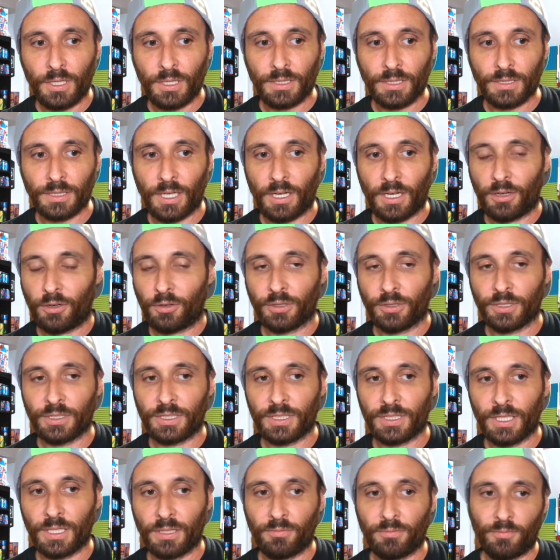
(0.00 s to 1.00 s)
Because I
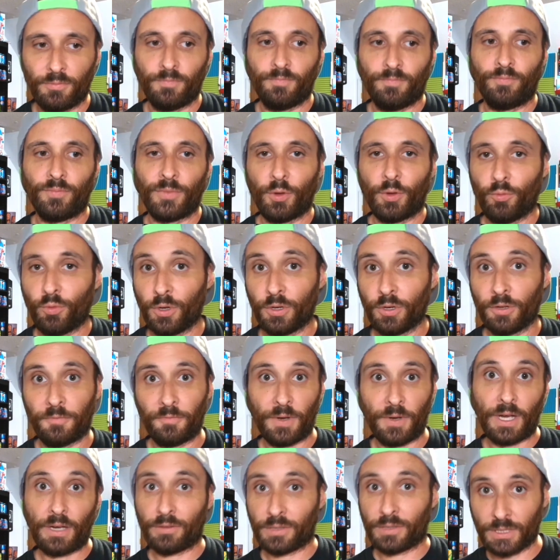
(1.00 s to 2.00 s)
always think, what
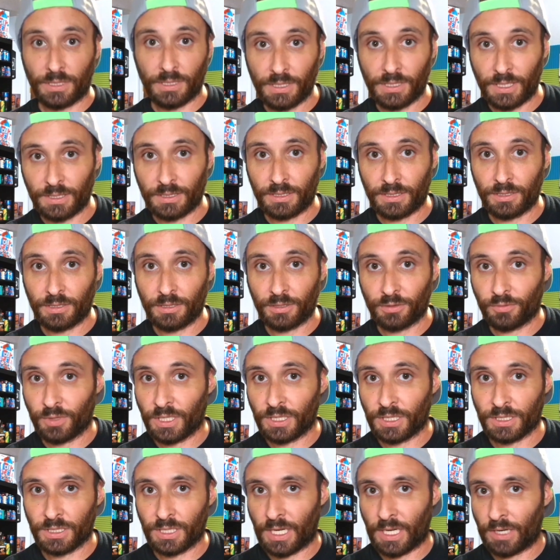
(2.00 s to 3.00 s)
if I was in that
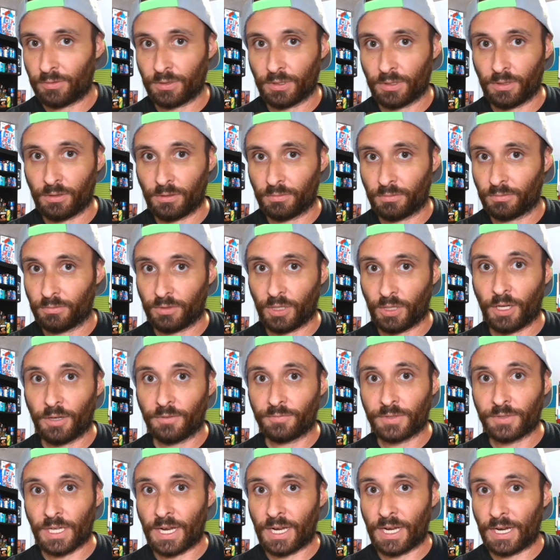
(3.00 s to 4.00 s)
situation? I would
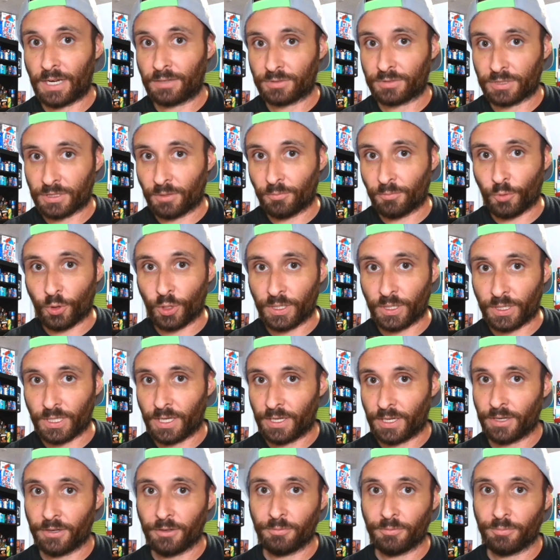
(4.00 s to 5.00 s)
love to have someone
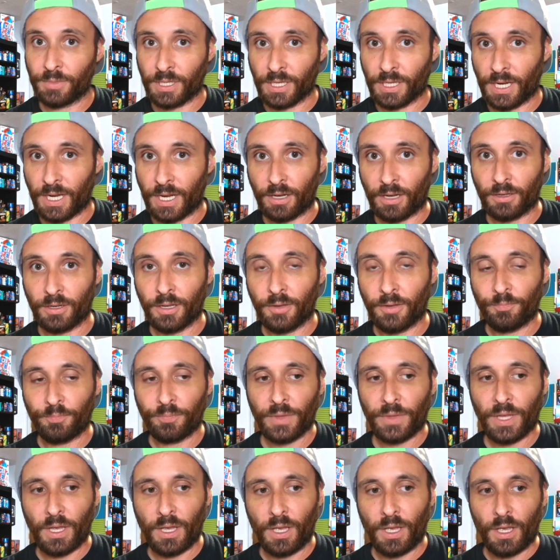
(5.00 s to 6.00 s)
to help me out.
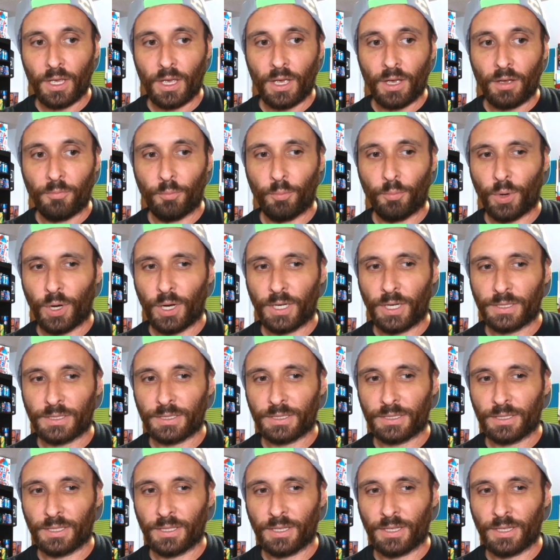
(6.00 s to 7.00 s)
But